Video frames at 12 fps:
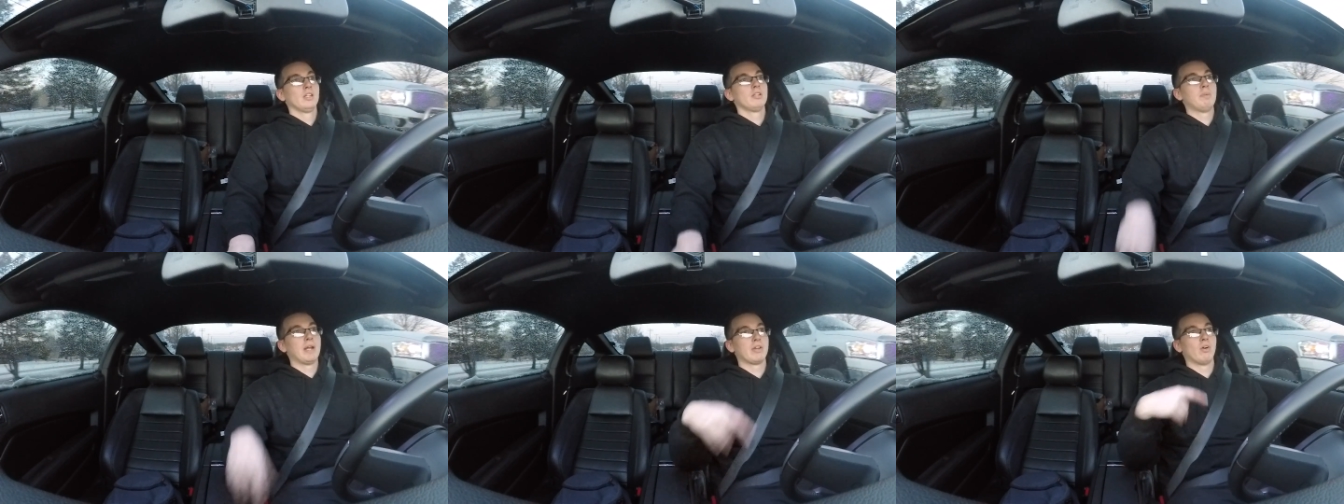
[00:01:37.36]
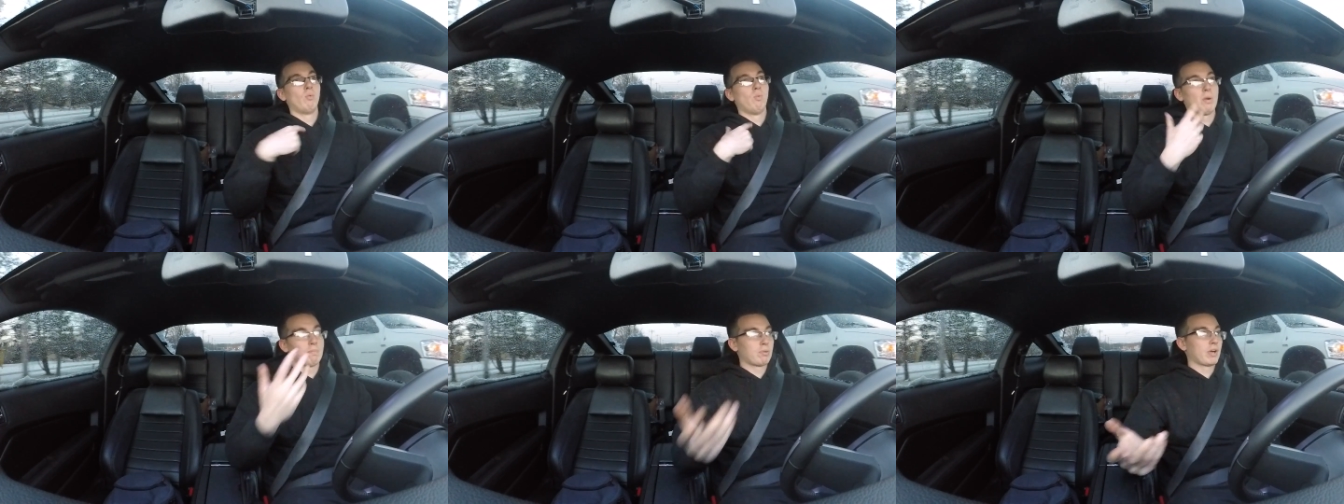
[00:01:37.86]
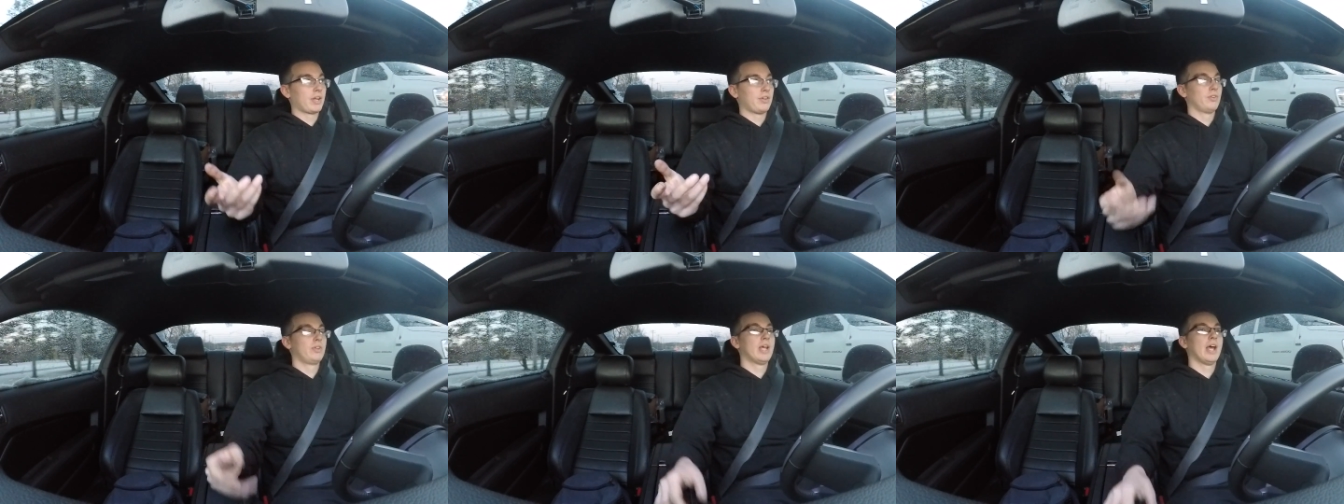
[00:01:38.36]
depending on what brand
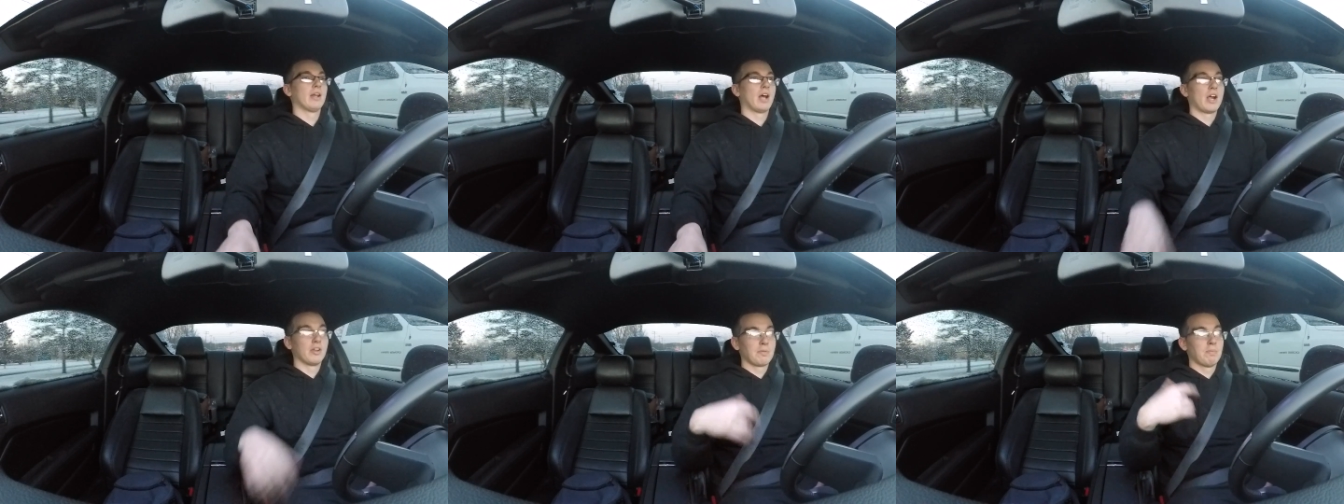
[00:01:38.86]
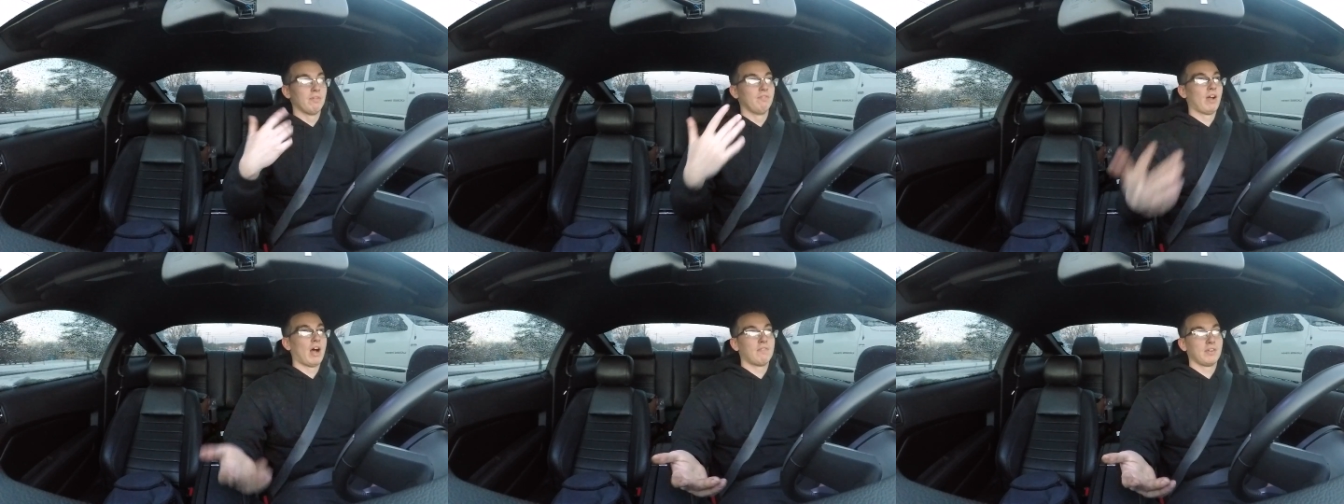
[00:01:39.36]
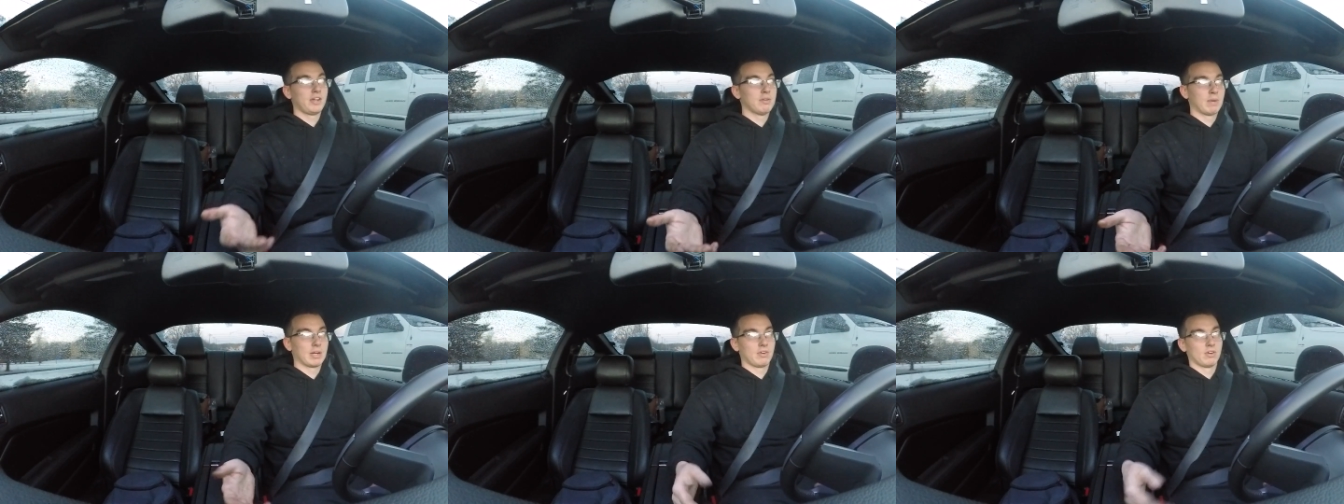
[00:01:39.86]
you get. I only put Valvoline in
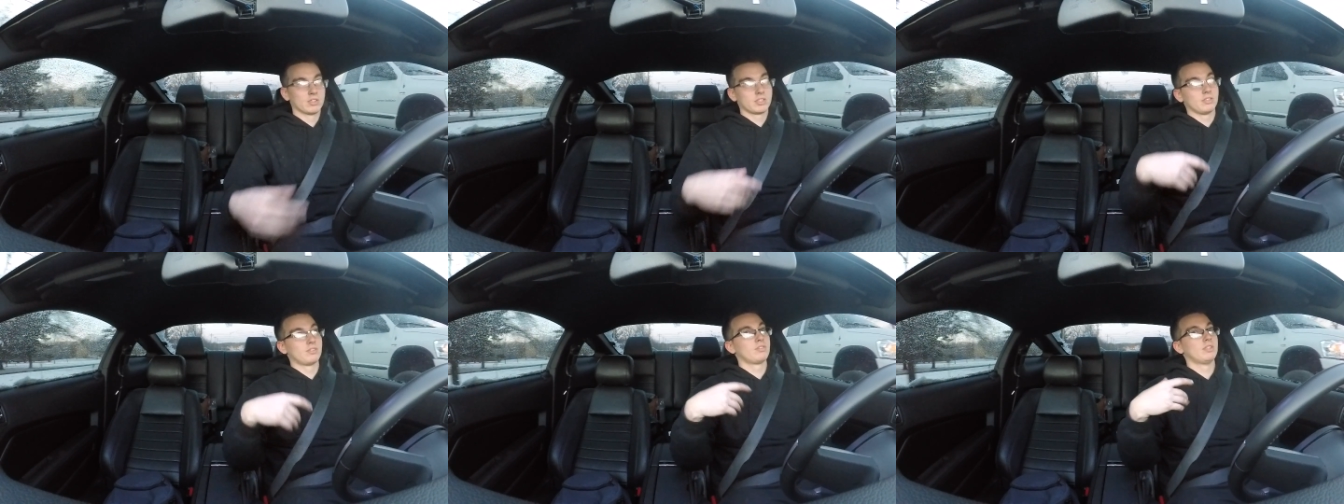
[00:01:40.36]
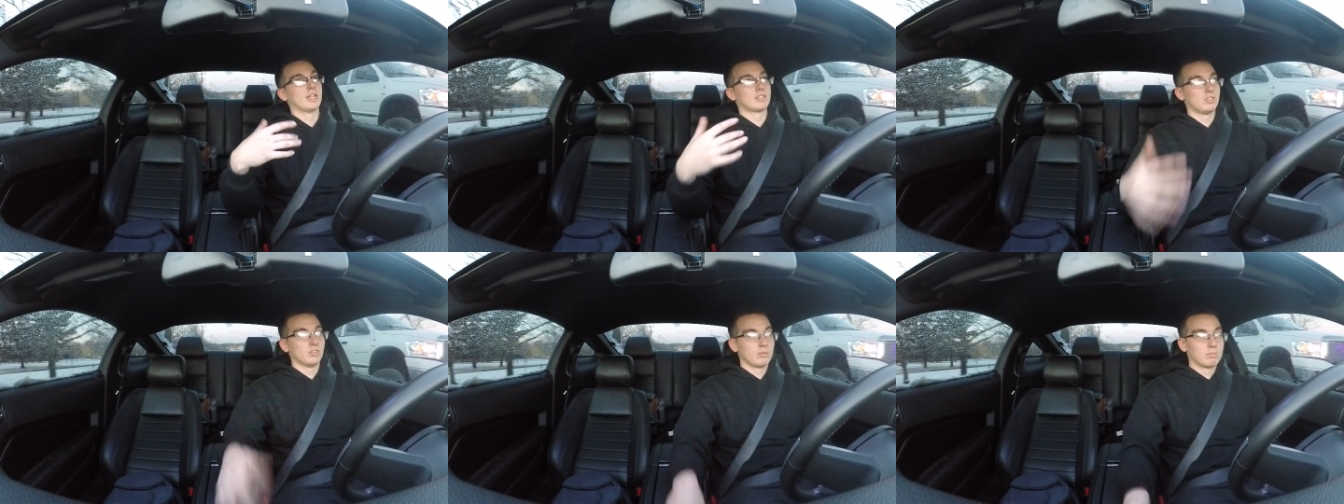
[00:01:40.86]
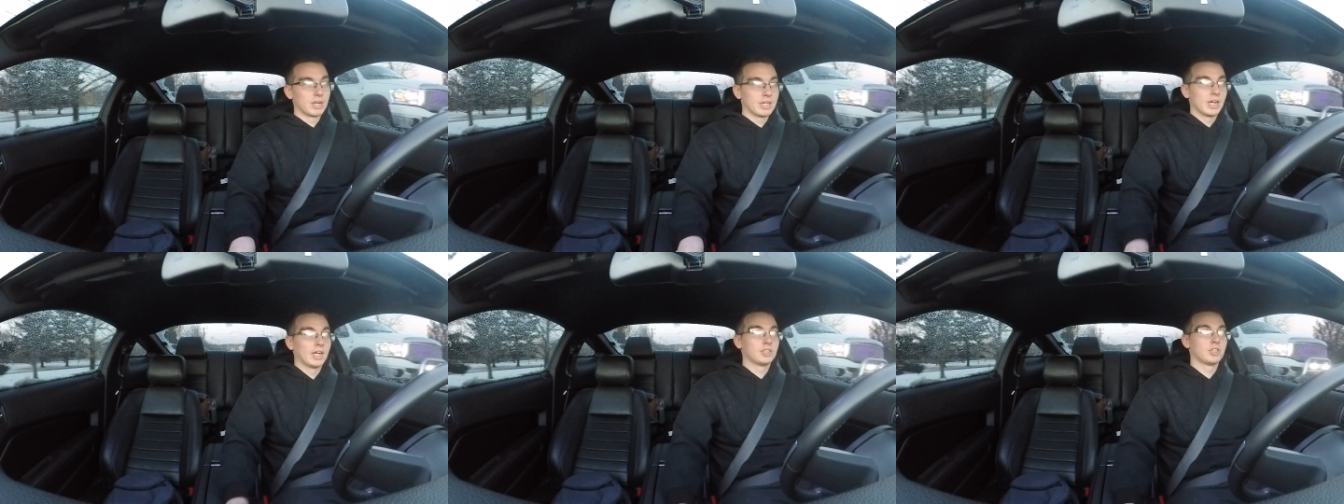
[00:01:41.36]
my cars because that's the only brand
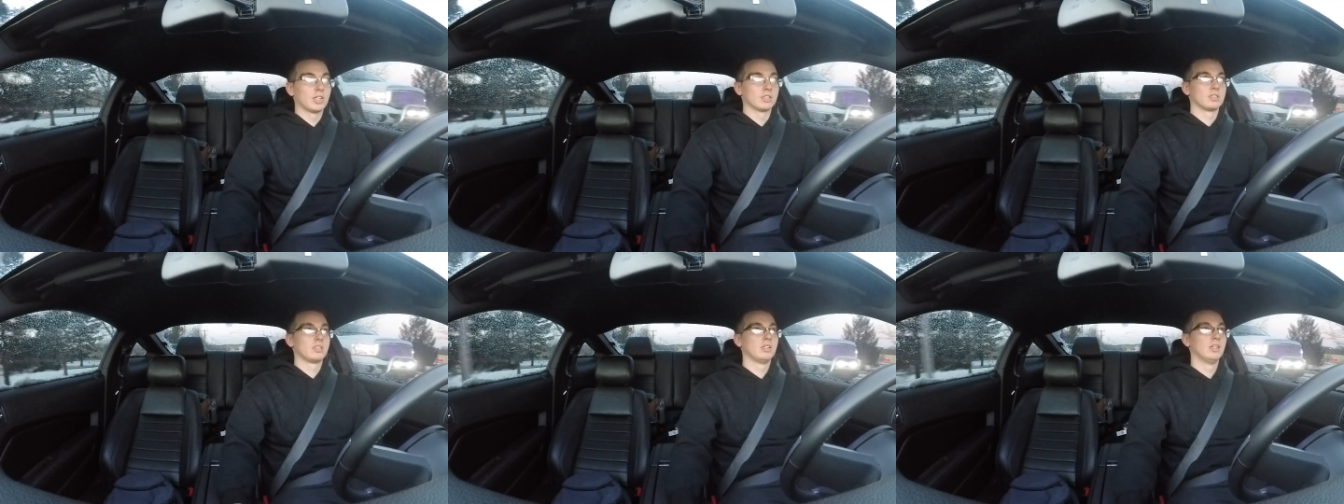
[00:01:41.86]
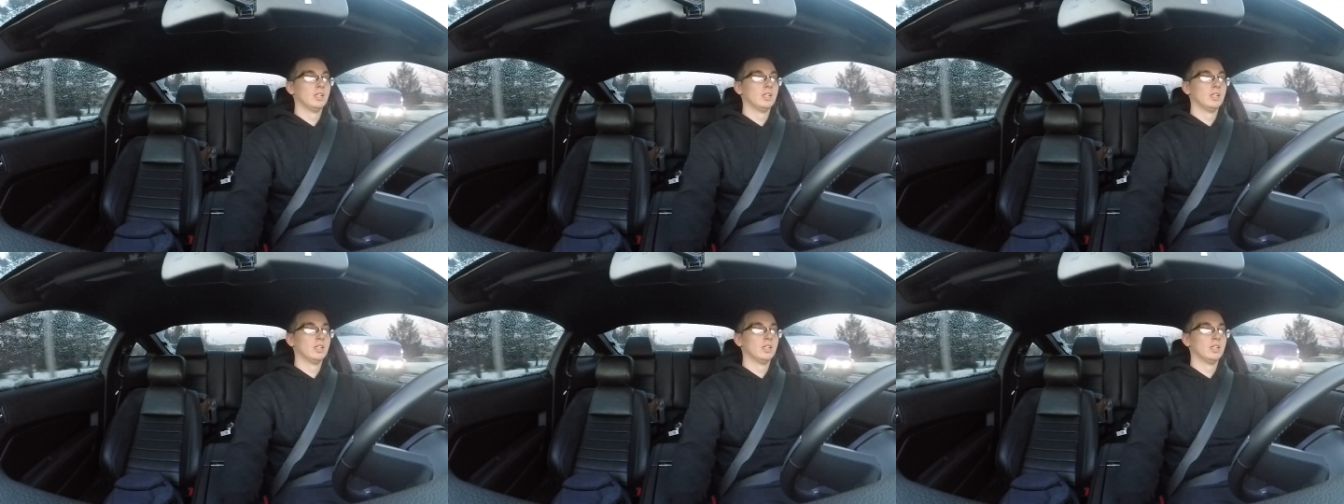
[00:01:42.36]
that I trust.